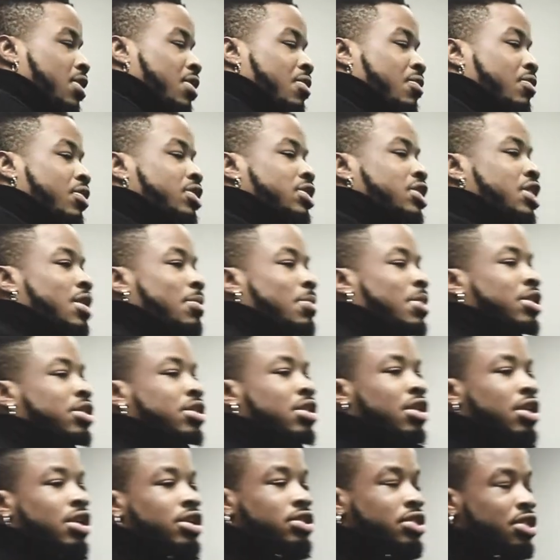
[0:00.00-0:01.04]
One time I
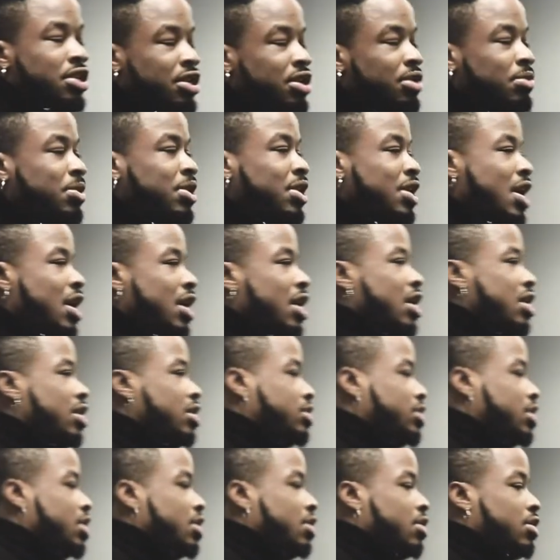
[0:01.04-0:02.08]
thought I seen him. He got out of
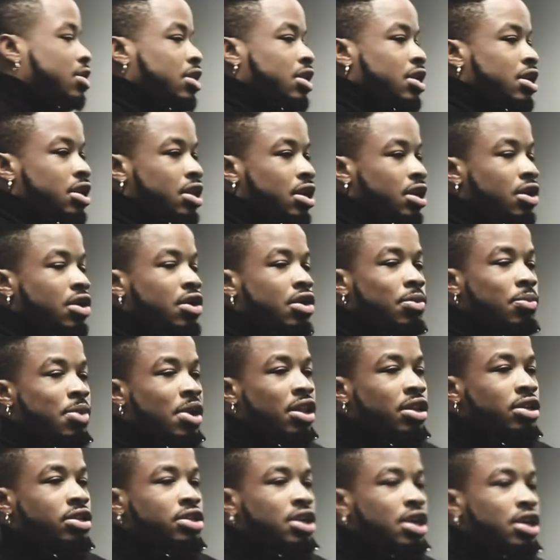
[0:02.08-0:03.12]
jail. He didn't go
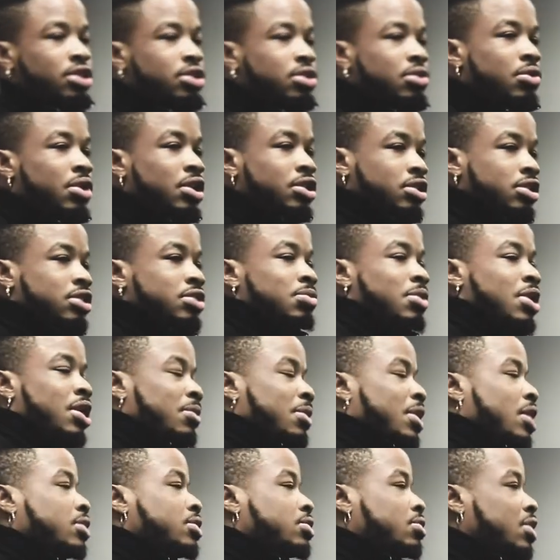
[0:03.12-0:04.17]
apologize to Wesley's mom.
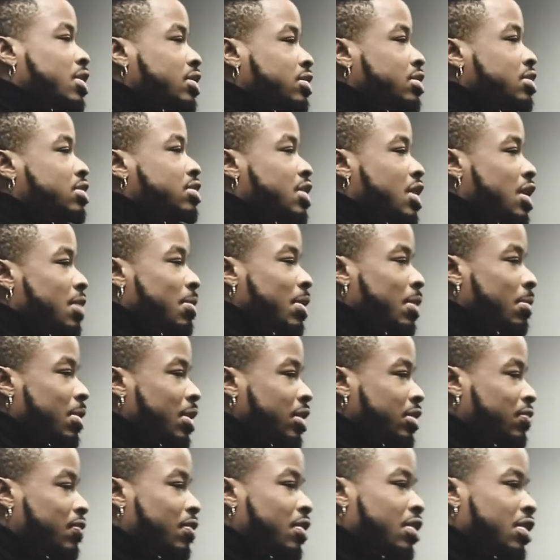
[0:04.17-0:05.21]
That was Wesley's name, my
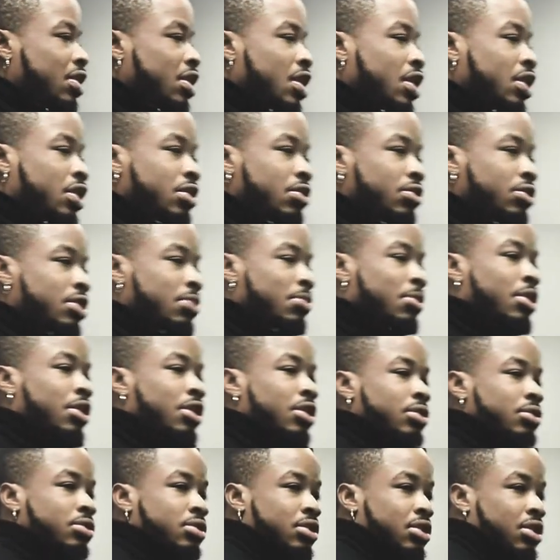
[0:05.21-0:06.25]
best friend that got killed in my
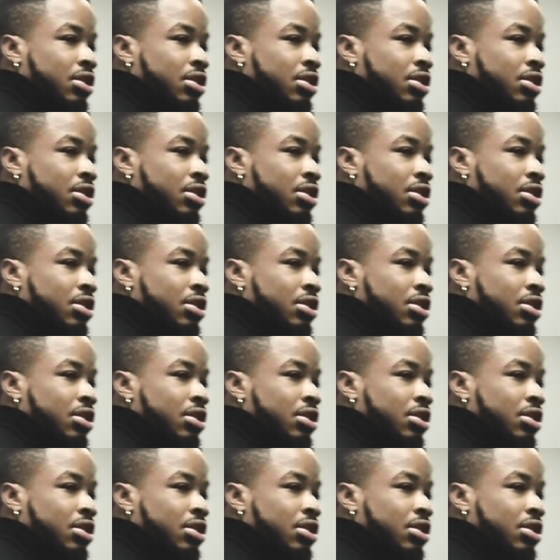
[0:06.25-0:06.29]
arms.